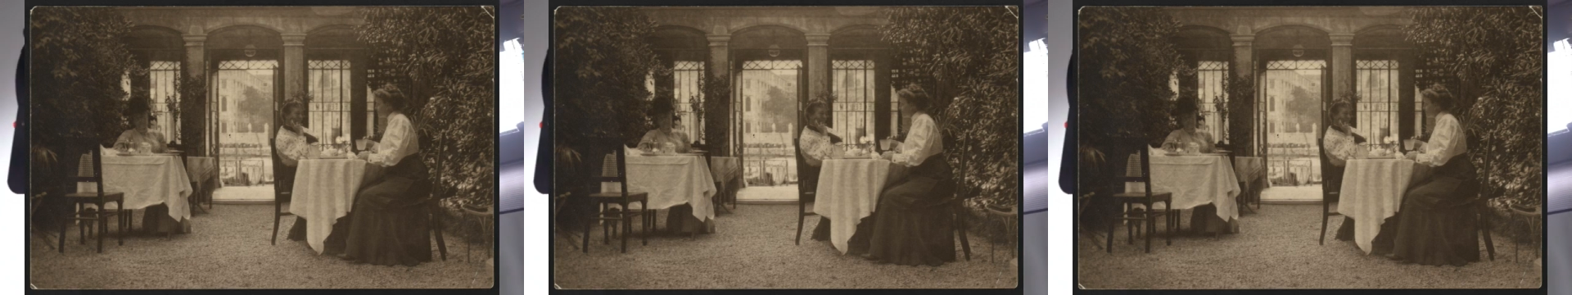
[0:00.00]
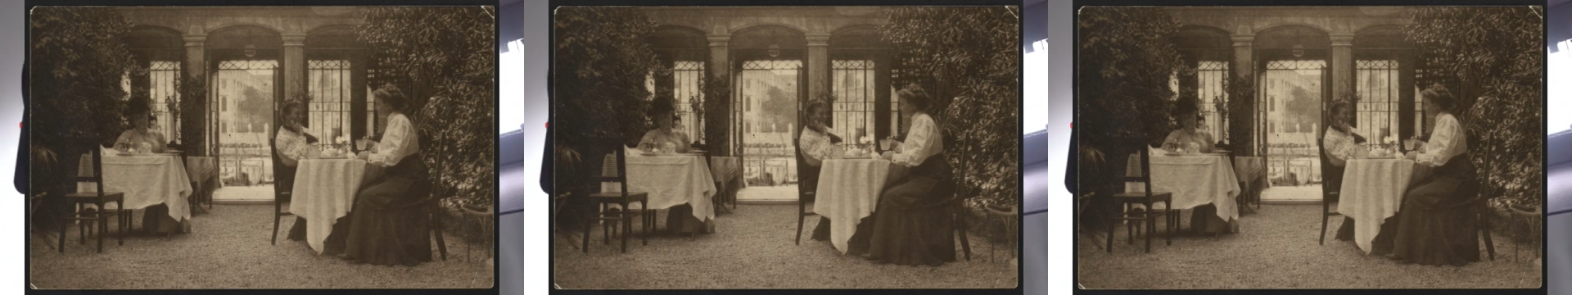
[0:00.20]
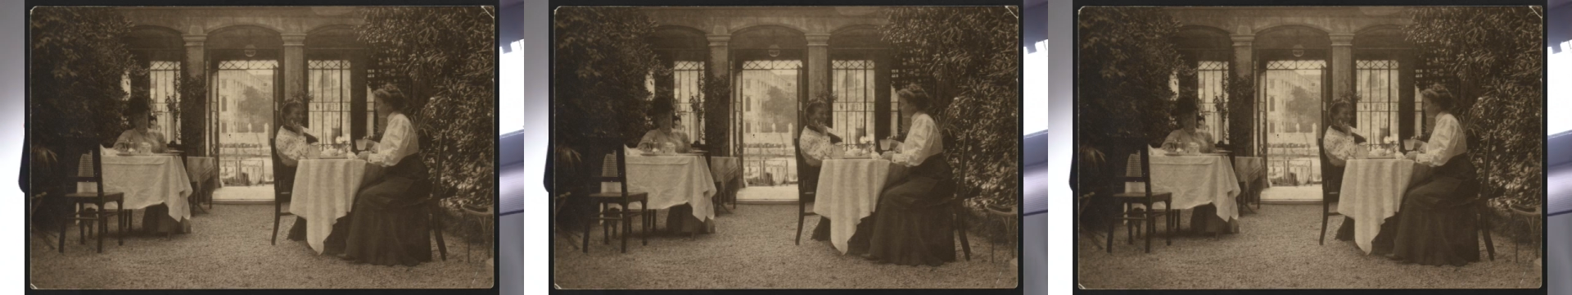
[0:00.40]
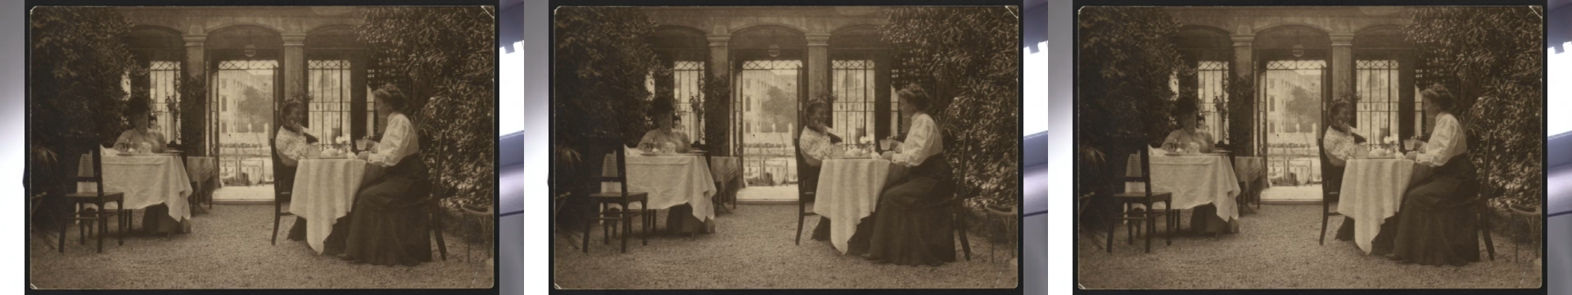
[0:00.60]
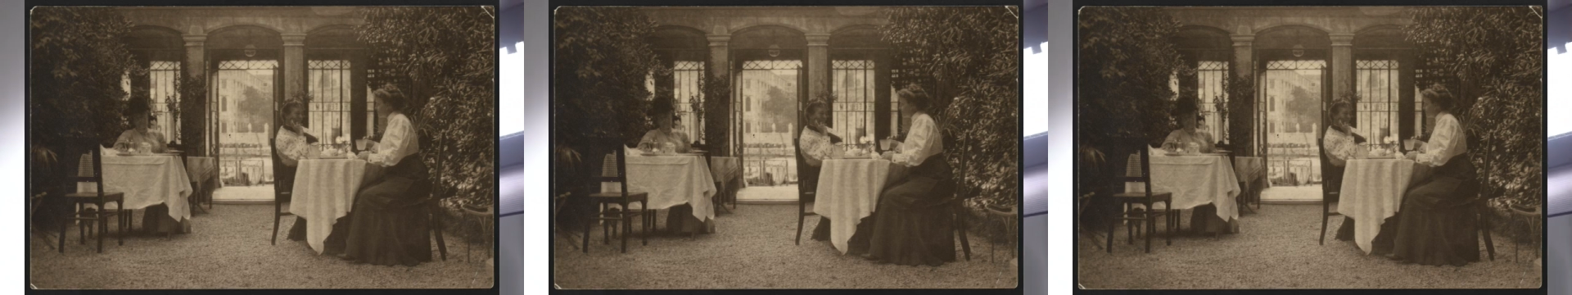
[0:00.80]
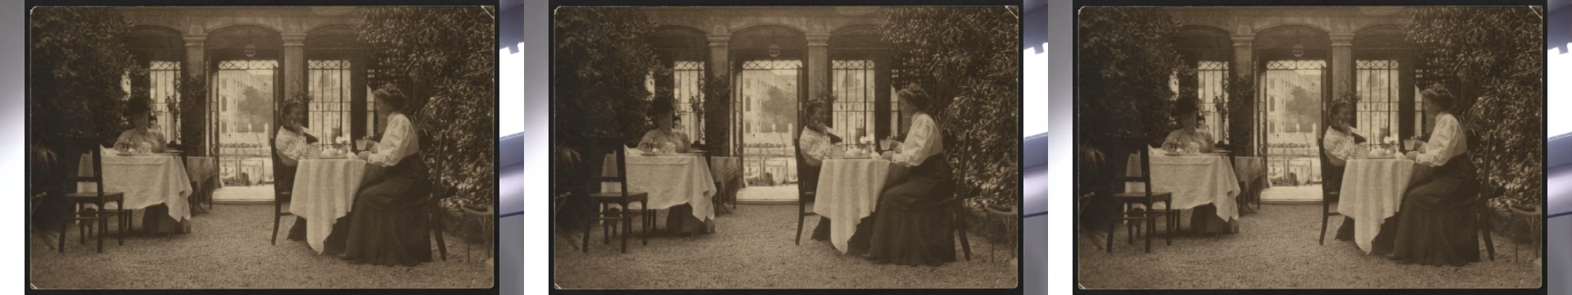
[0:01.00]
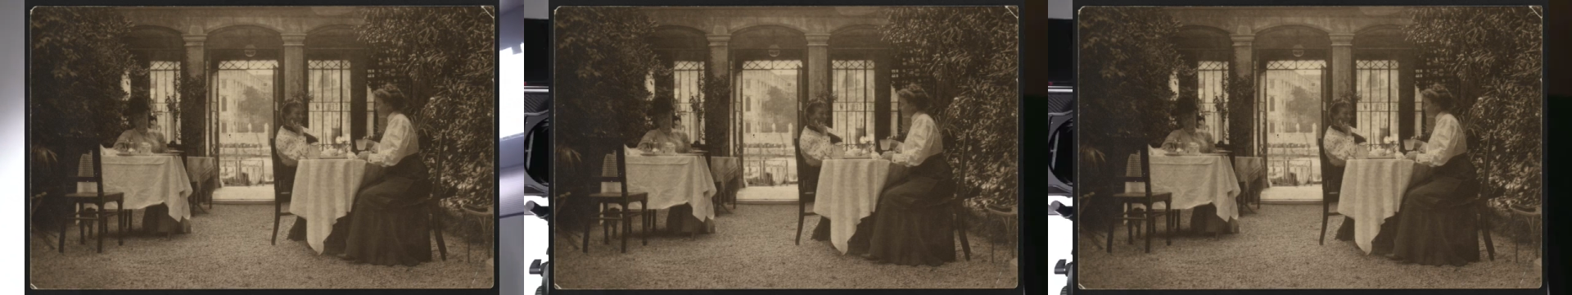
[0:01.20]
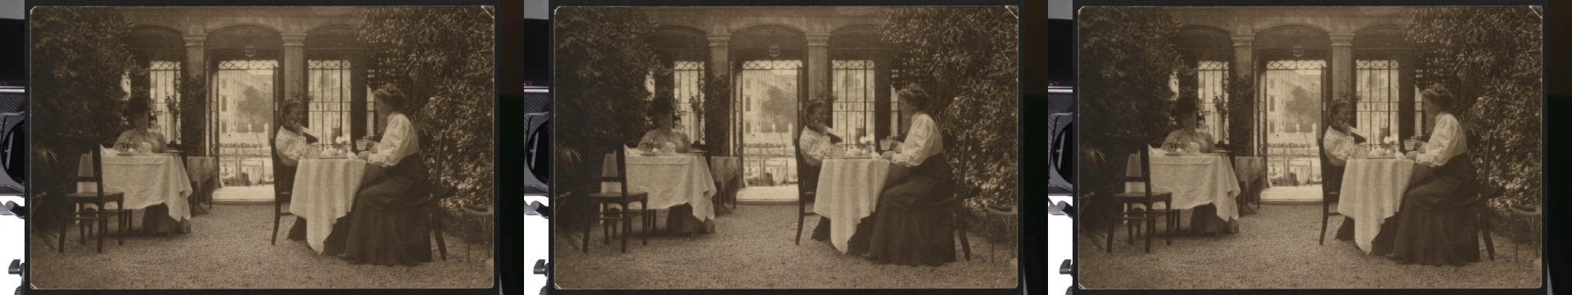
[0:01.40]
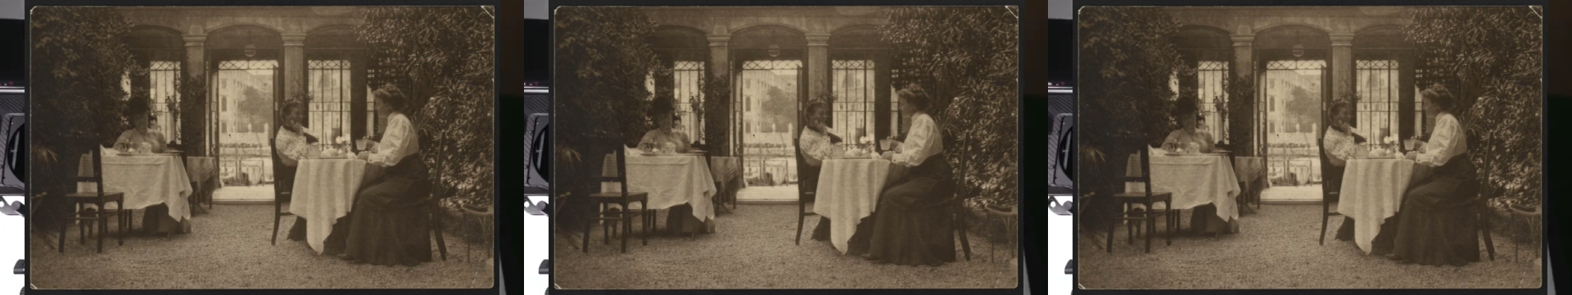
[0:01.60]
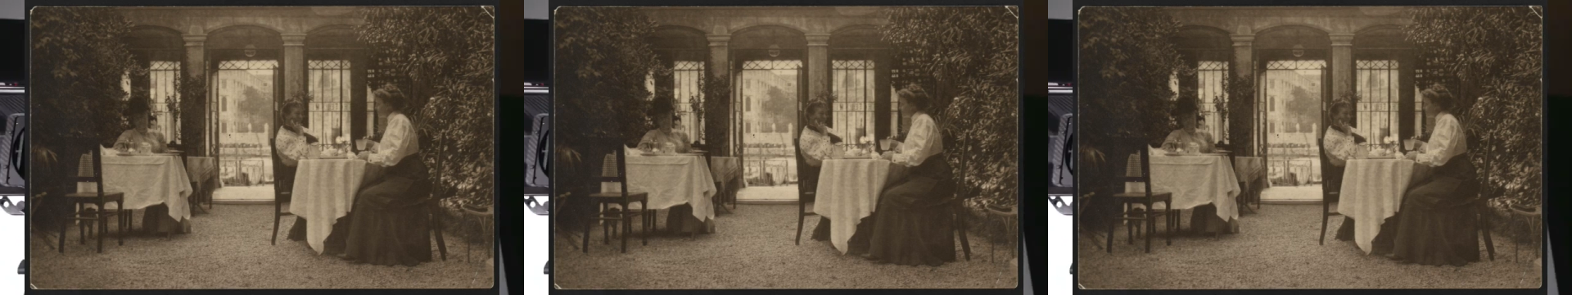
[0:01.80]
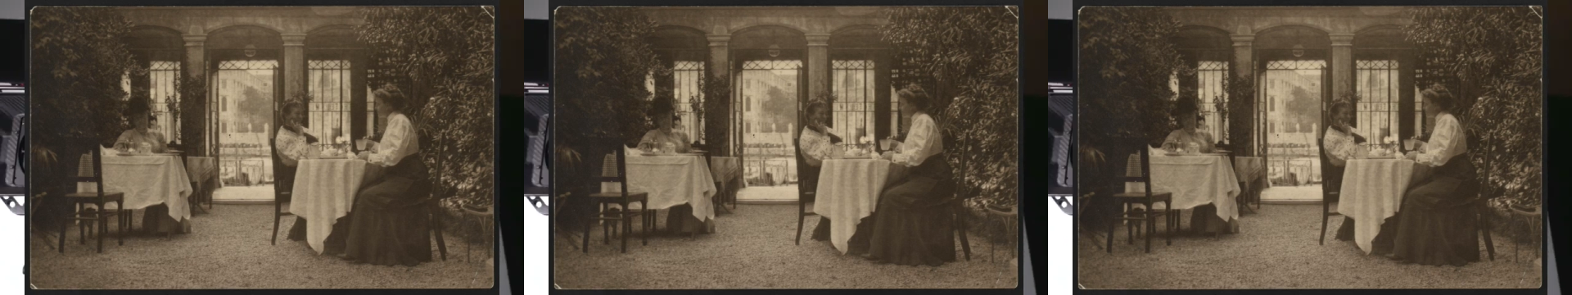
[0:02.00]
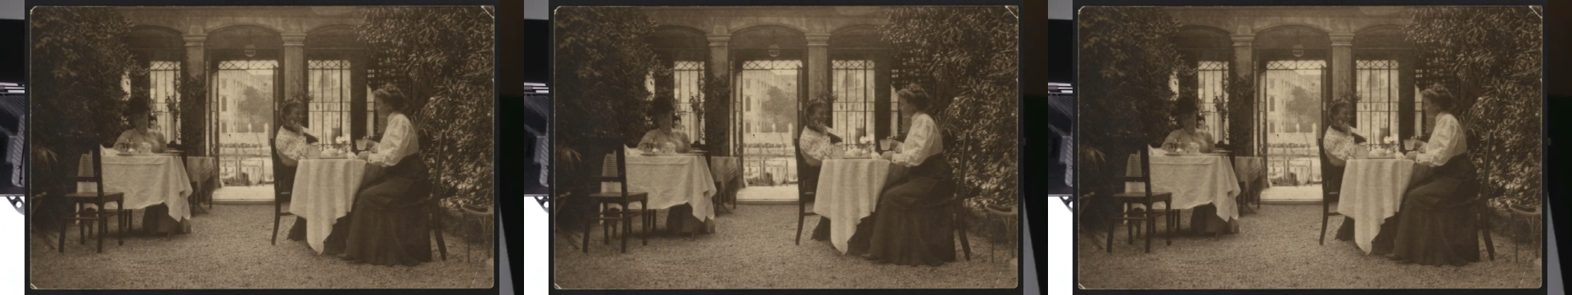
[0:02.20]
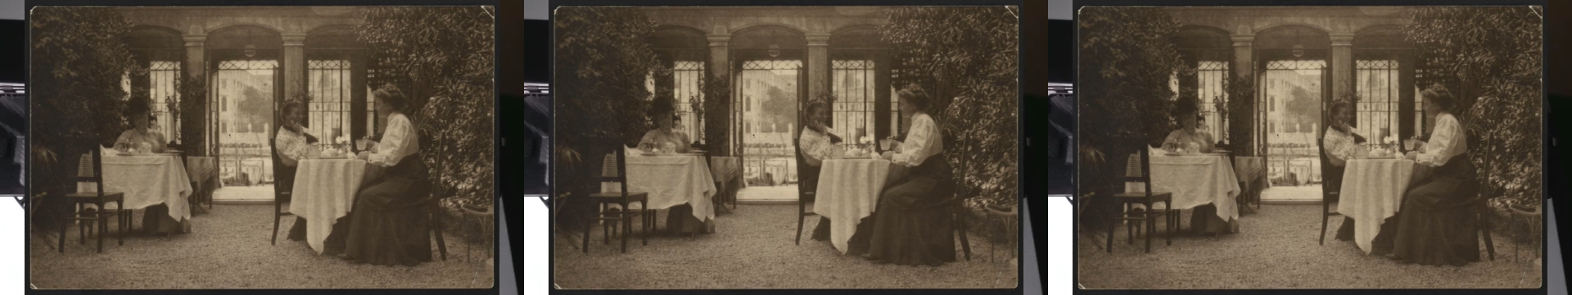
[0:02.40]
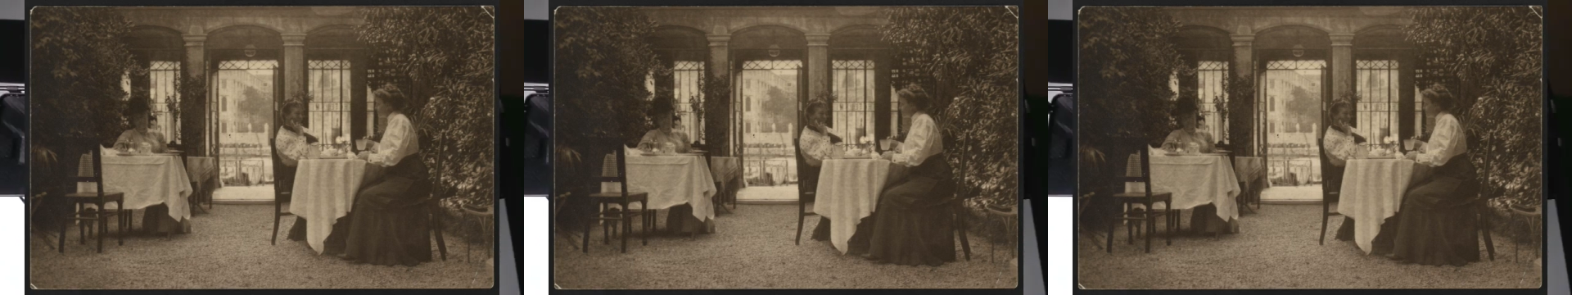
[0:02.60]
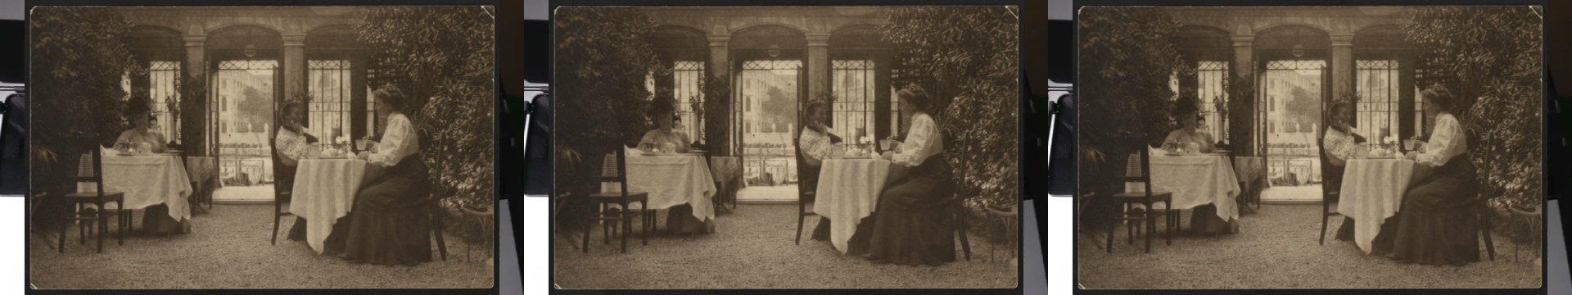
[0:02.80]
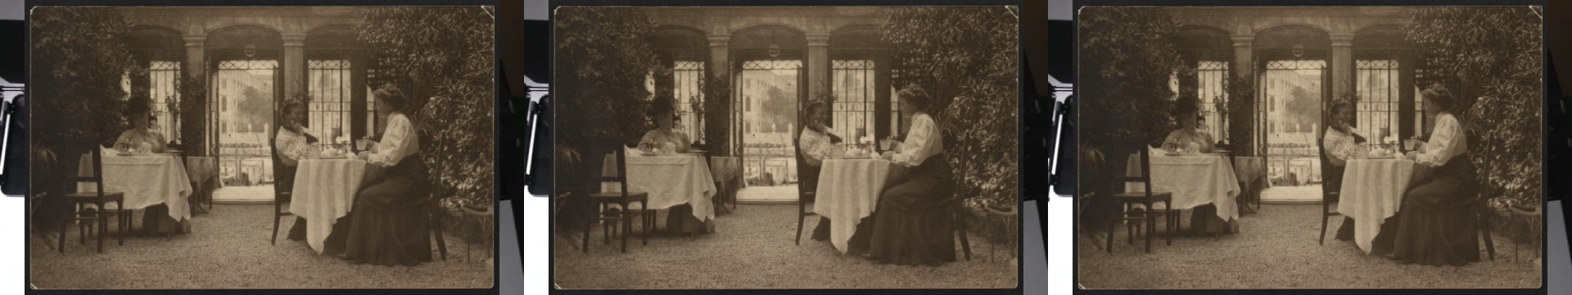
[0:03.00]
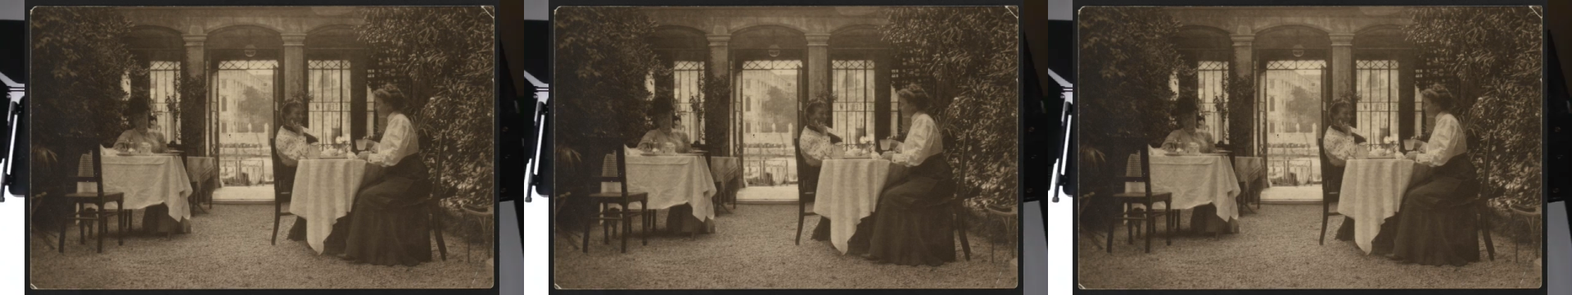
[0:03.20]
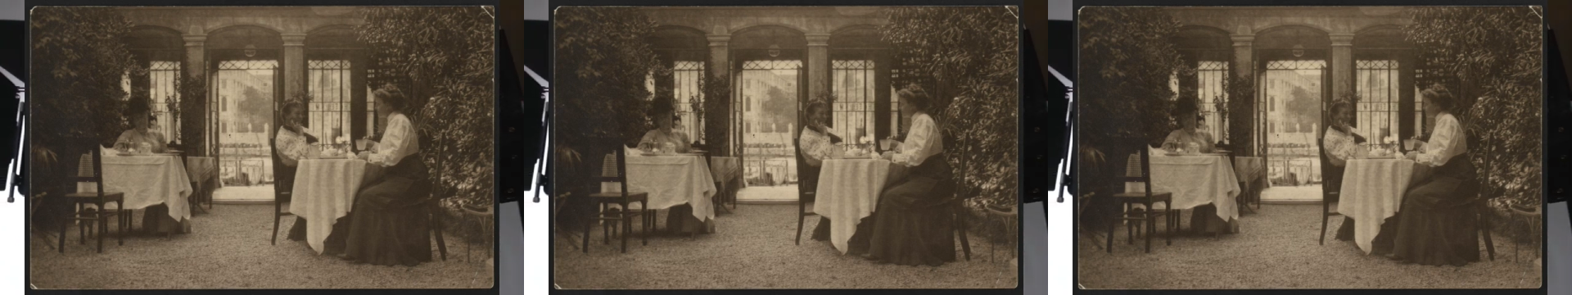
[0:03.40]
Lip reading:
No face is visible, so there are no lips to read.